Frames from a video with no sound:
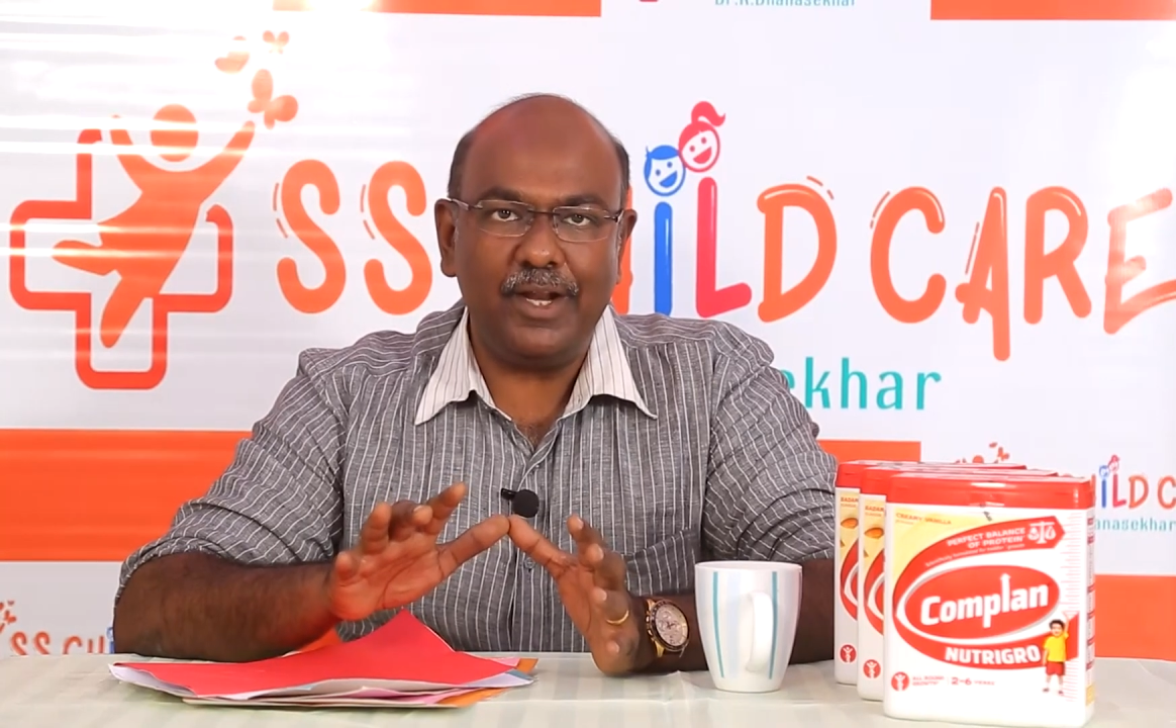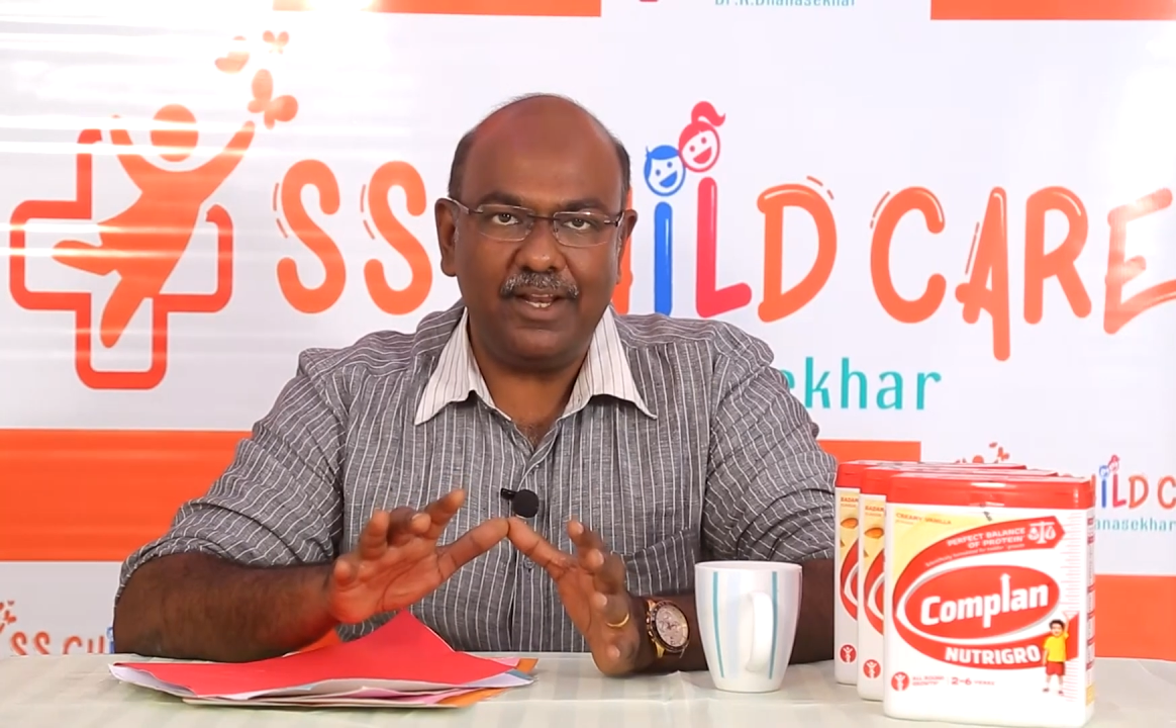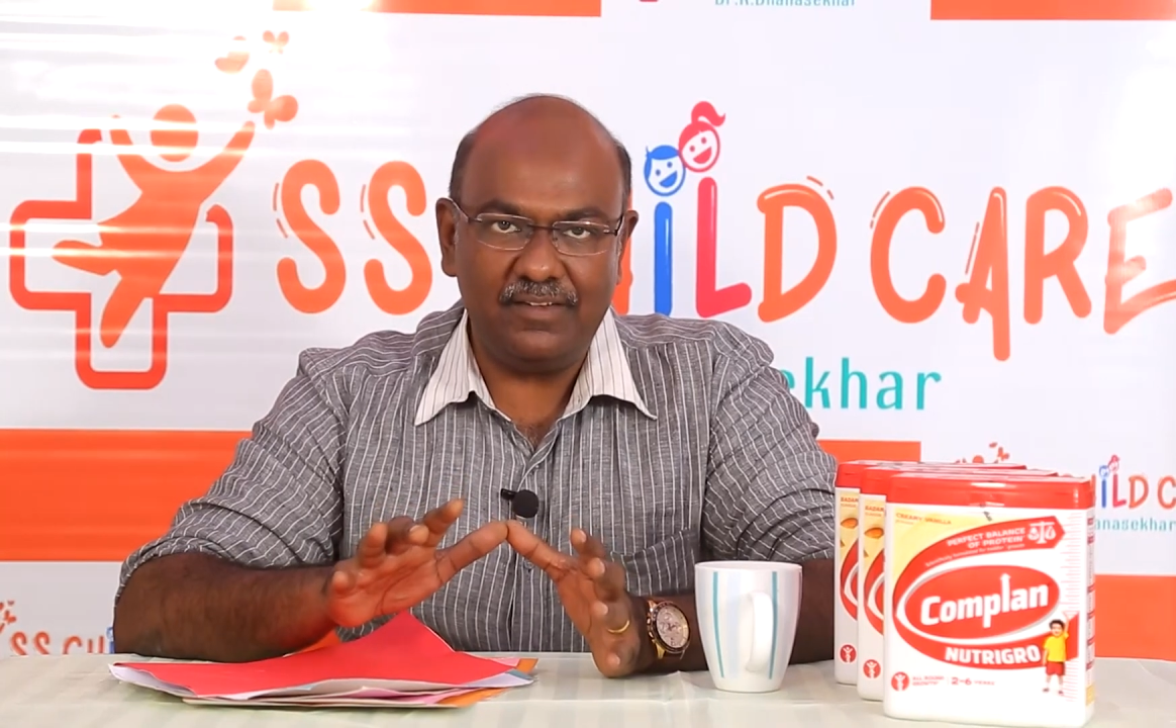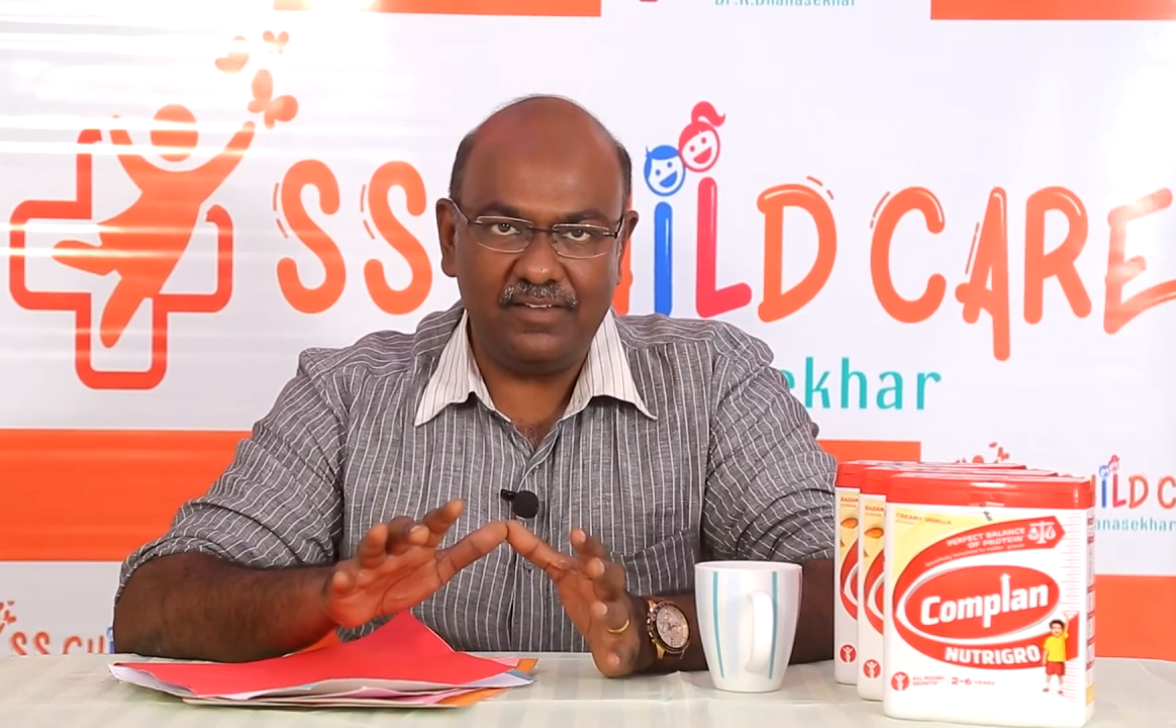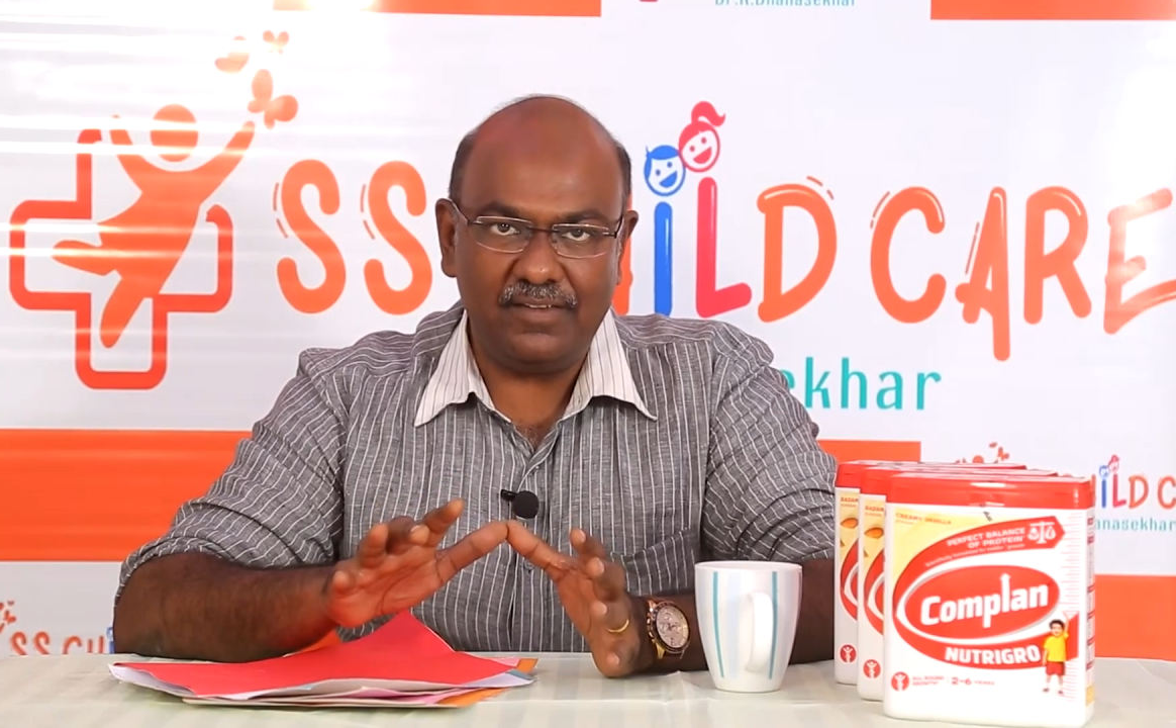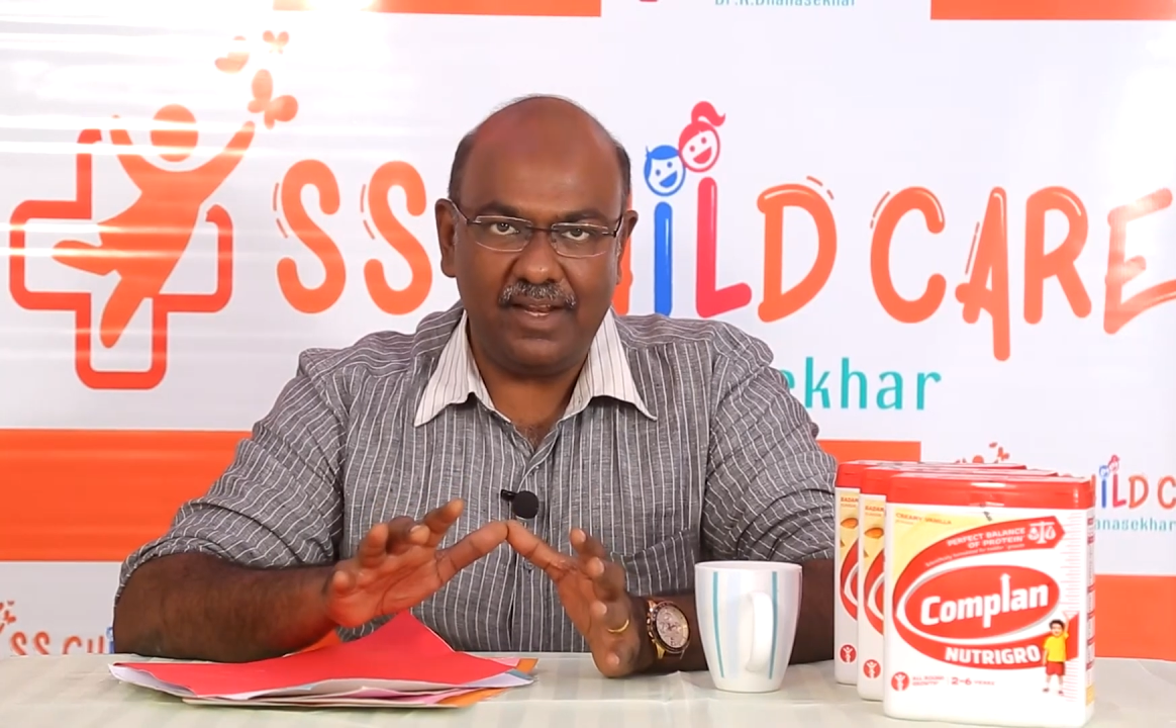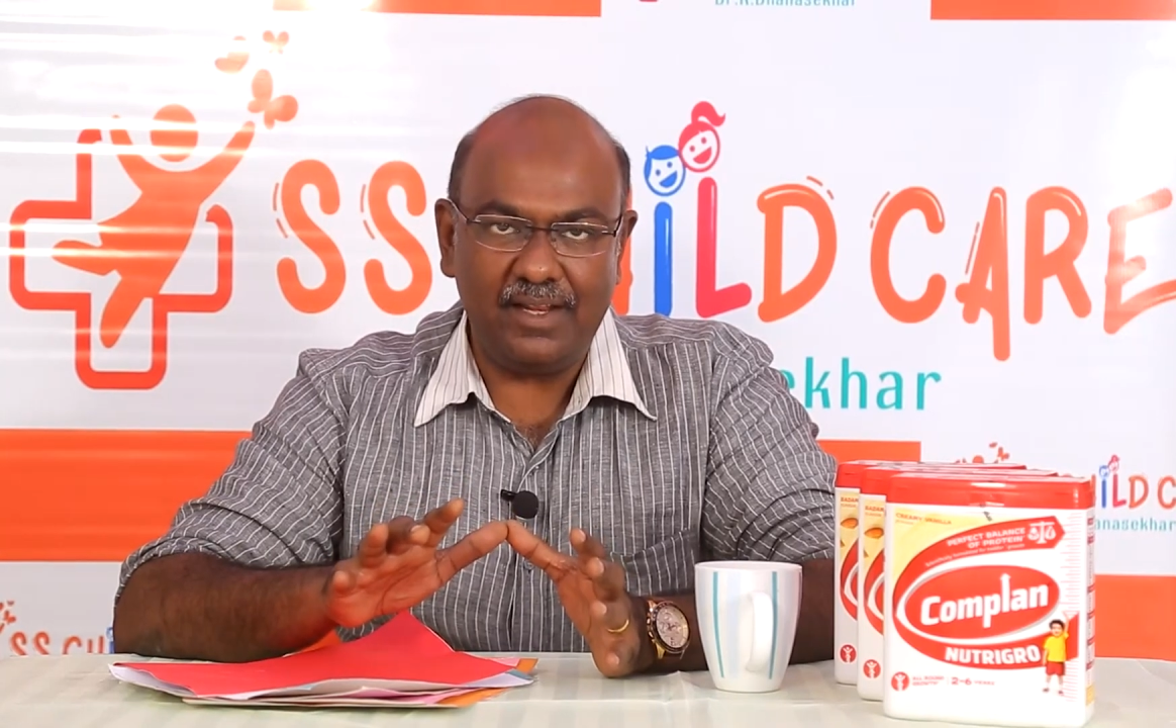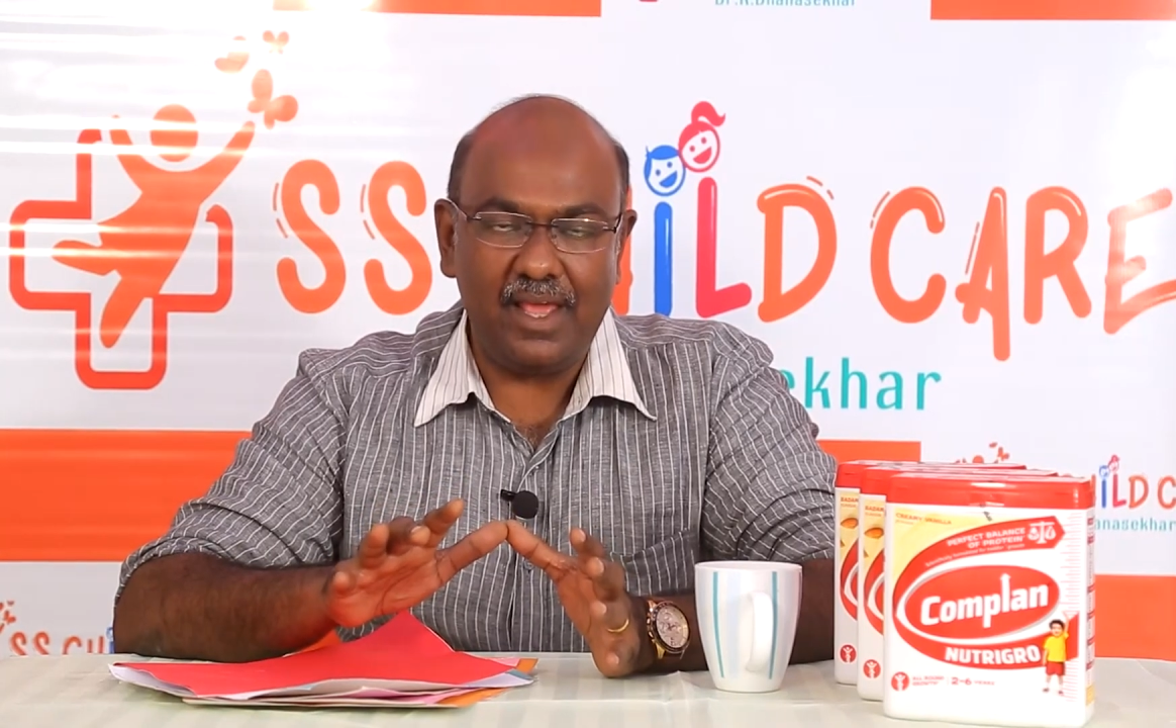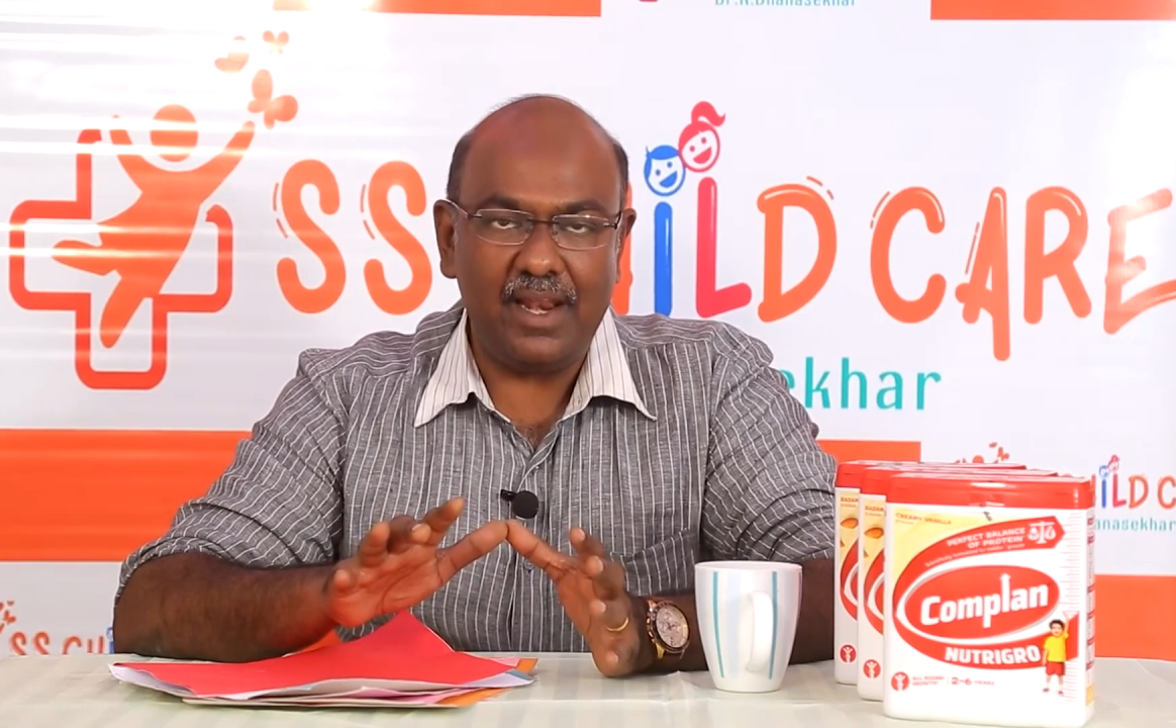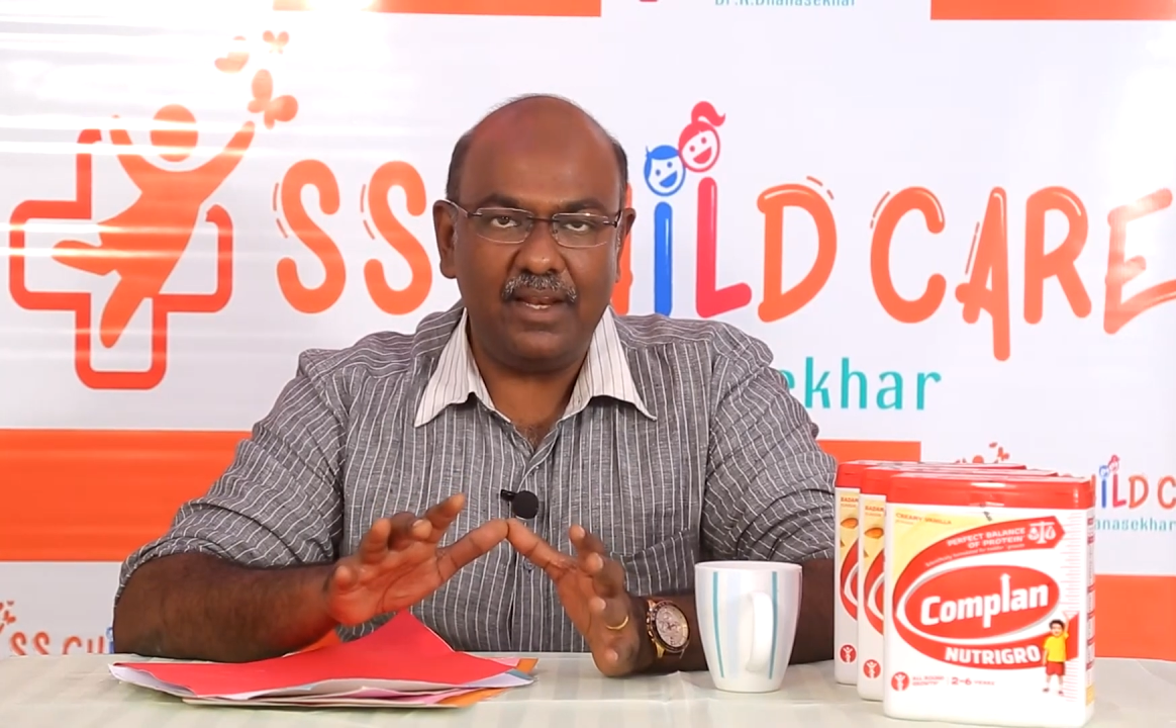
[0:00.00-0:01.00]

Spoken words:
at Childcare,